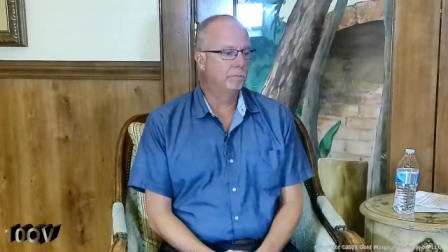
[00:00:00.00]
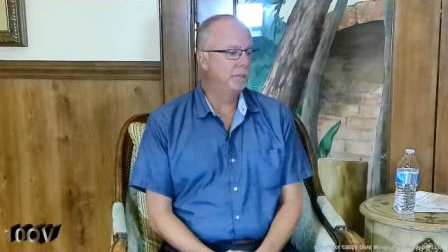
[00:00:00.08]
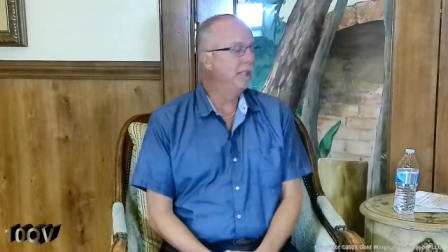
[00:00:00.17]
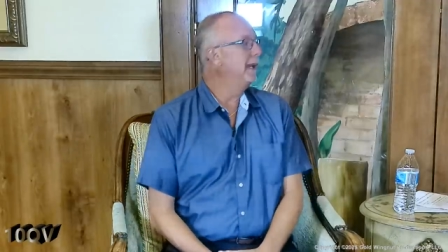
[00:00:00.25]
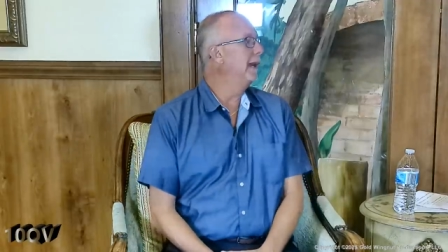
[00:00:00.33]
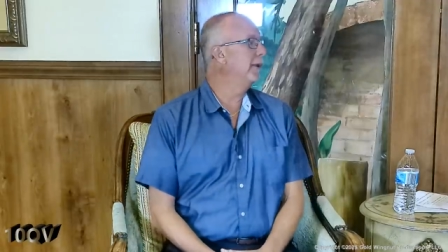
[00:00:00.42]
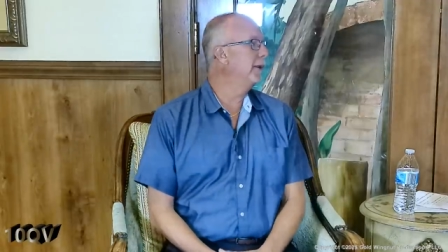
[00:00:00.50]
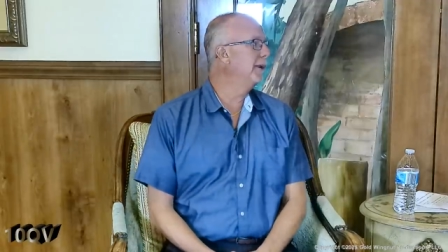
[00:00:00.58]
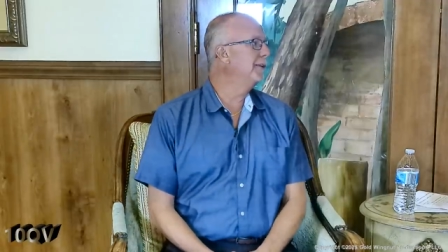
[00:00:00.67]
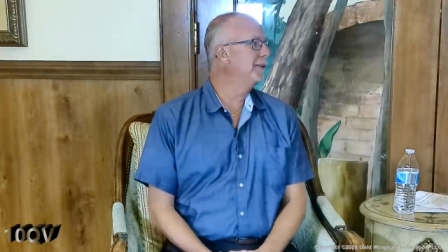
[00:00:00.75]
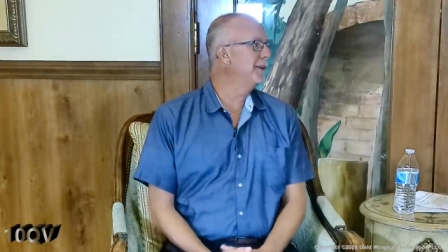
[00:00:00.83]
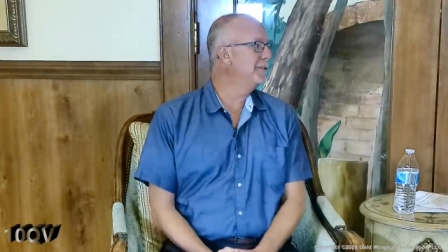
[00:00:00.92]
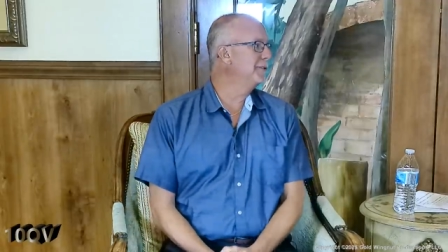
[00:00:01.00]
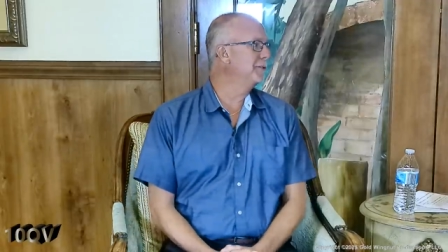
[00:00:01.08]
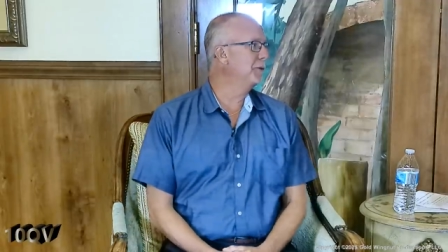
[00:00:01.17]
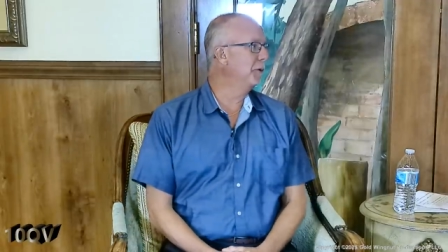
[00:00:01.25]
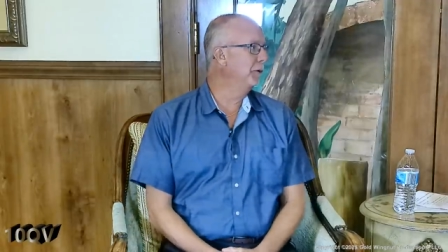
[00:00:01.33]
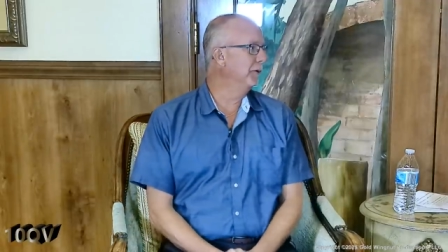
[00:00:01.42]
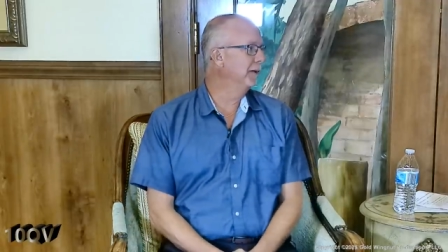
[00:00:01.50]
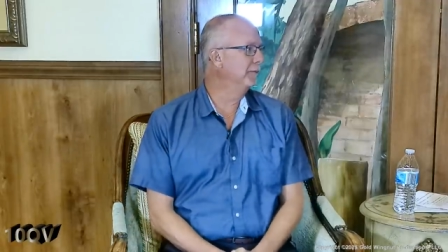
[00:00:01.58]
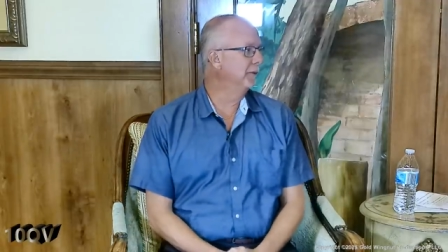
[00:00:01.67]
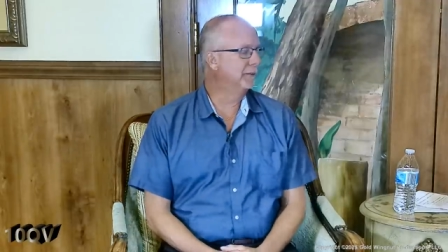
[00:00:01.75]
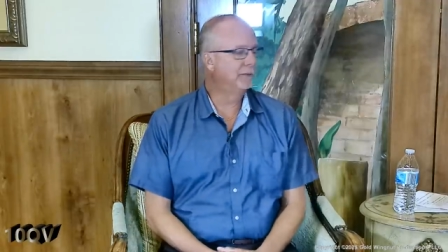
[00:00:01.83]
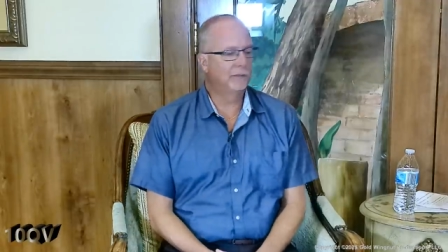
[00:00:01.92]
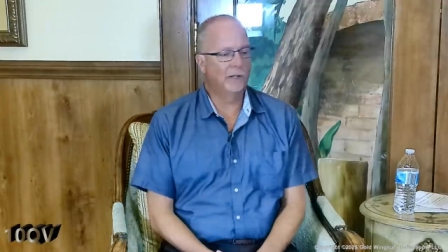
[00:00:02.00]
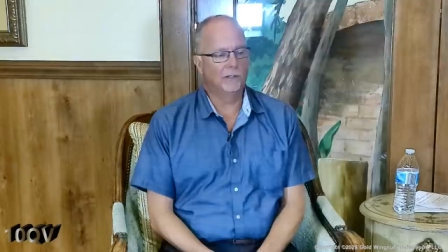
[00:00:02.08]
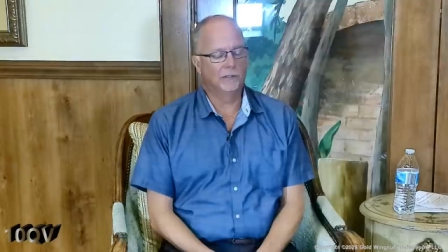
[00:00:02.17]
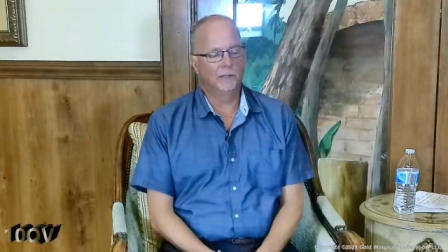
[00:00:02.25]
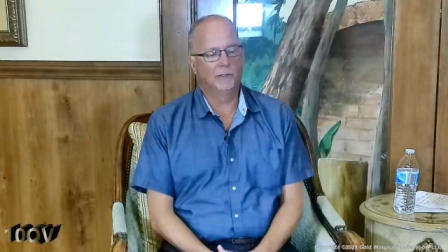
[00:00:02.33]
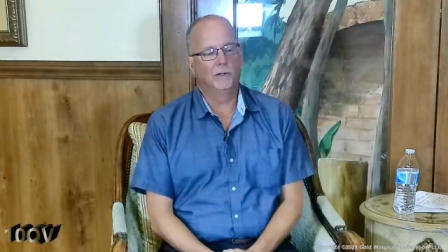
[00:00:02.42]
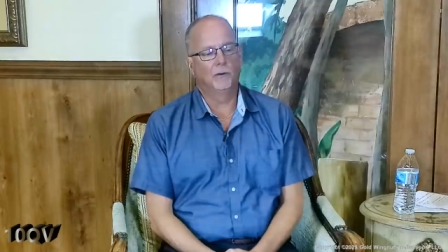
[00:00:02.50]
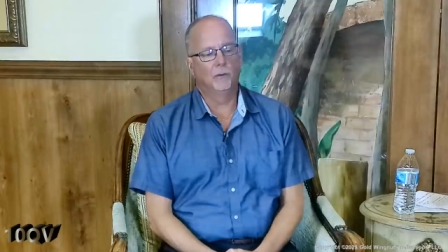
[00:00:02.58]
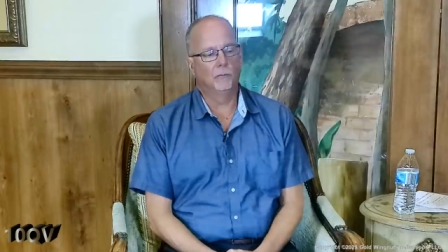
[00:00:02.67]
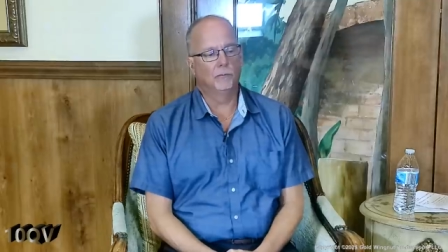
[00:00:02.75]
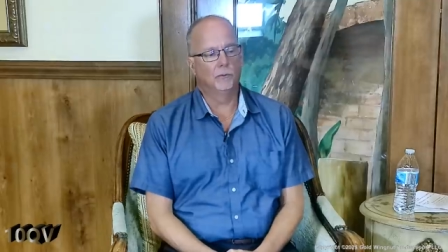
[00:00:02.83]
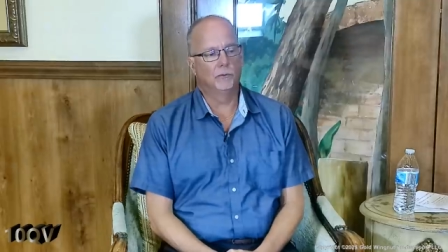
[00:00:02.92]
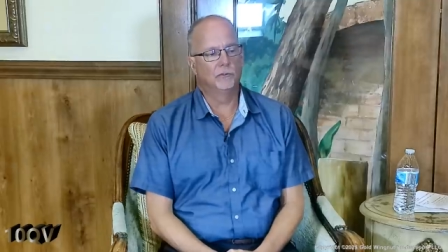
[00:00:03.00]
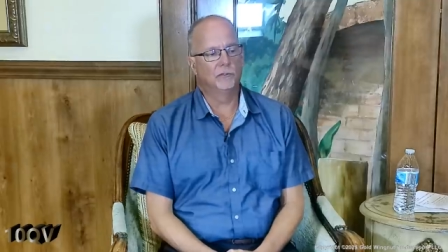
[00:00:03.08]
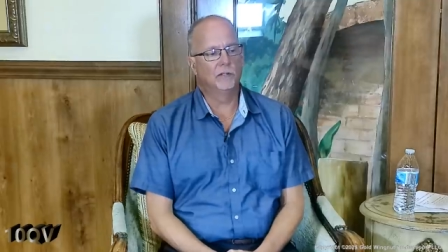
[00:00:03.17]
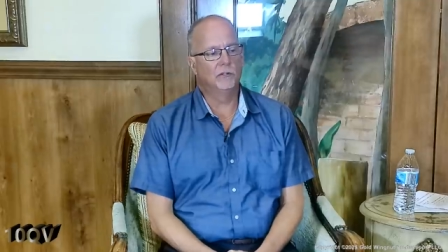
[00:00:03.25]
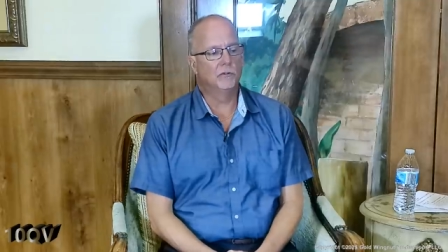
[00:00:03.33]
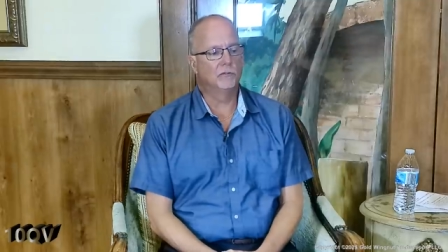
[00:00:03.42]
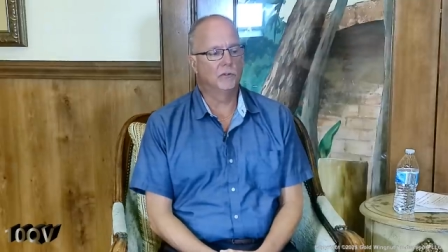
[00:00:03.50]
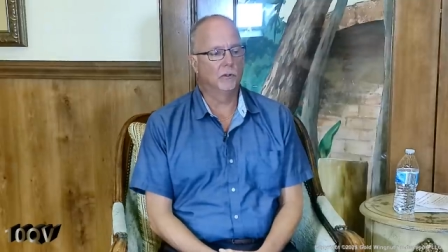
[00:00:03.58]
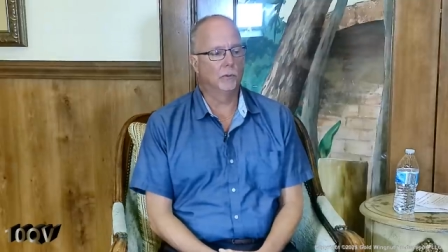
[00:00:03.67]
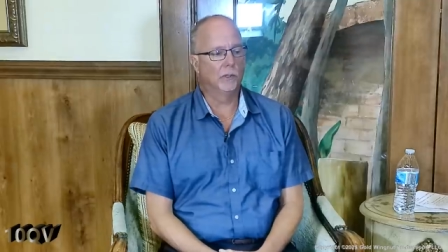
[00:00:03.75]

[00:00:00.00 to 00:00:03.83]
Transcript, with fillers: big, hairy, audacious goal that we called over 10 years ago.